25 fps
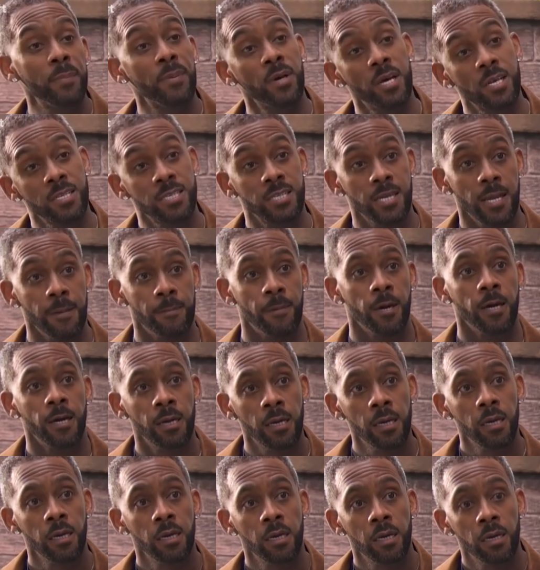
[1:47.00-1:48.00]
personally, but
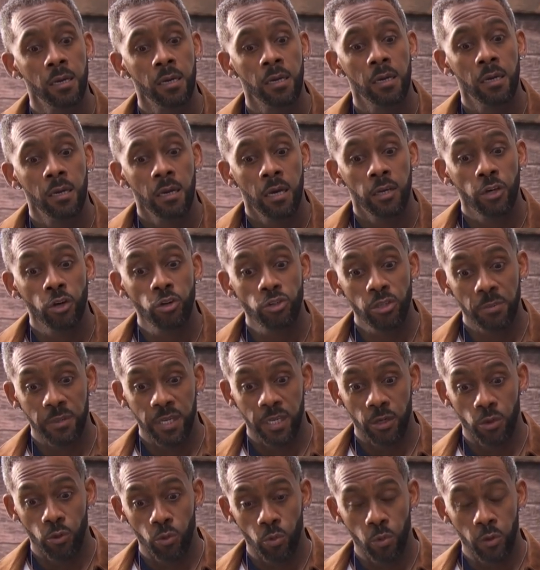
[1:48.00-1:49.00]
I know
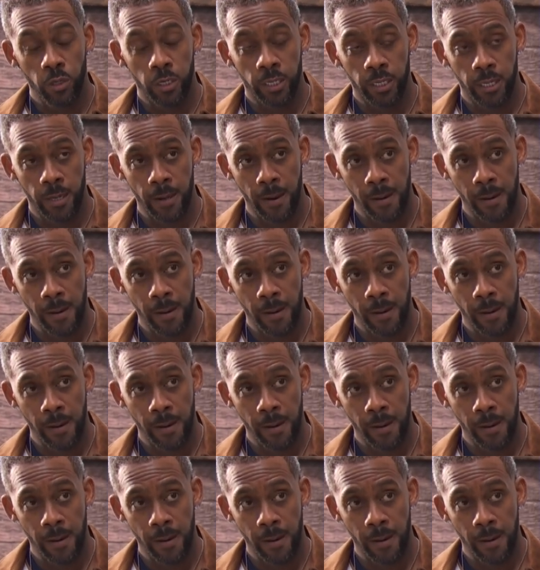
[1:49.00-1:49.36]
somebody who would.